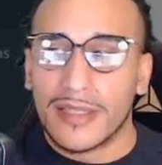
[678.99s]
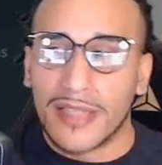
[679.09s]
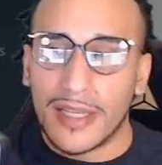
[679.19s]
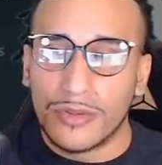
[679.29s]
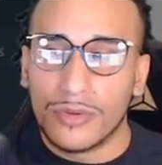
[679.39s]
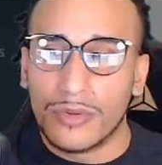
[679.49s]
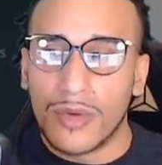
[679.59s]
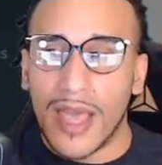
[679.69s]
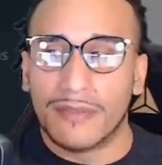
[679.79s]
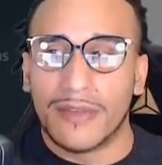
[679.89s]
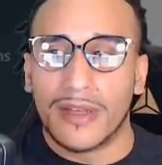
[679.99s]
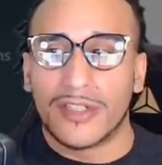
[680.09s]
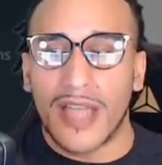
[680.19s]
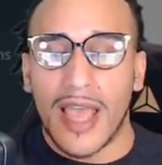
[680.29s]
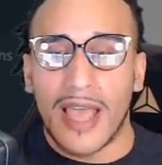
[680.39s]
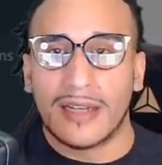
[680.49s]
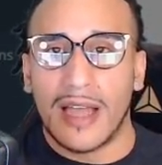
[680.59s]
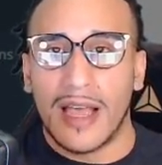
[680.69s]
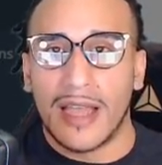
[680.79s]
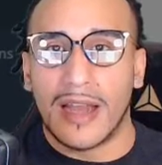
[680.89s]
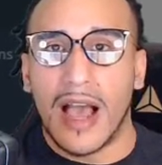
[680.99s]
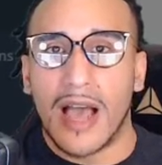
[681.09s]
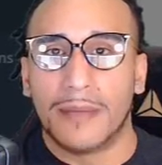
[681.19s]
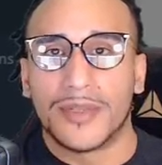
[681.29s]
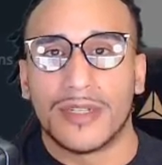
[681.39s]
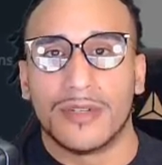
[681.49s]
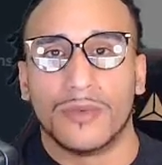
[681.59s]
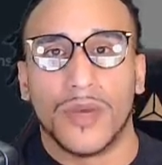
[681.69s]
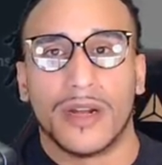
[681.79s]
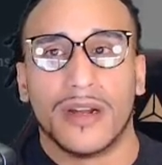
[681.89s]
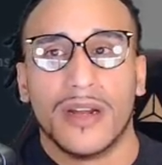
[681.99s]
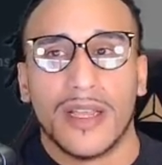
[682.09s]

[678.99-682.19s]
they do have a chat line option where